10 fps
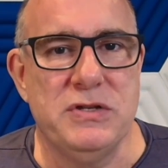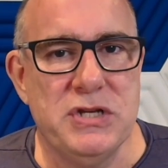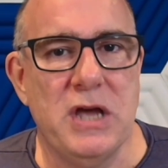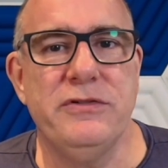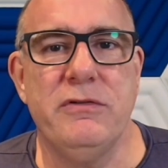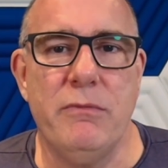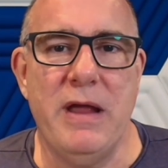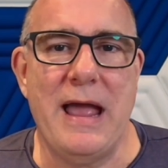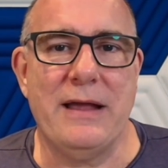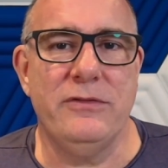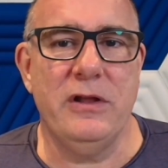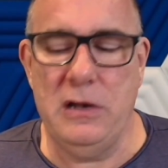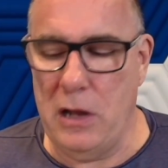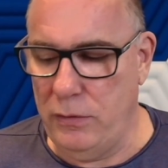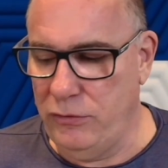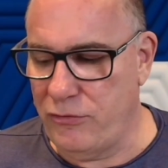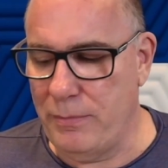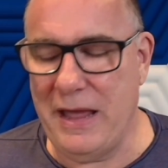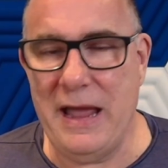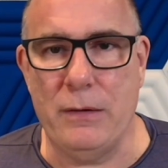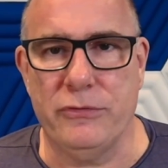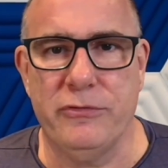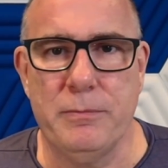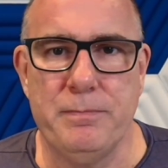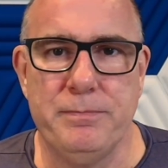doesn't react to loads from the house.